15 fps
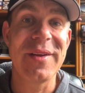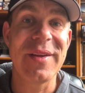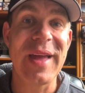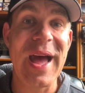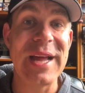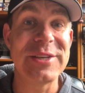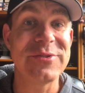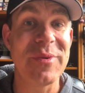
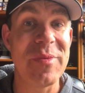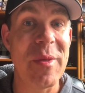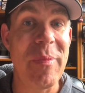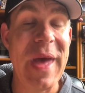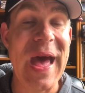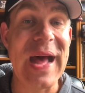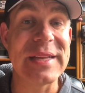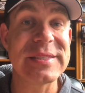guys from the
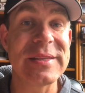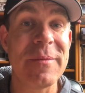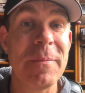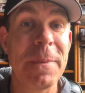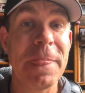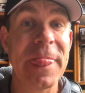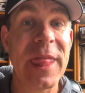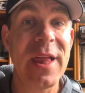past.
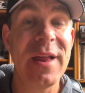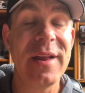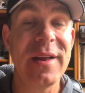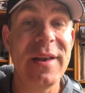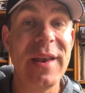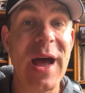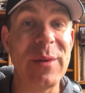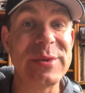
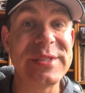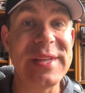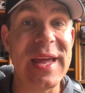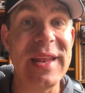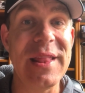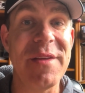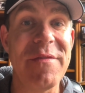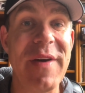
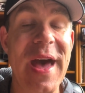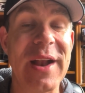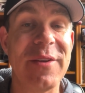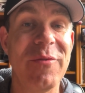Notwithstanding the fact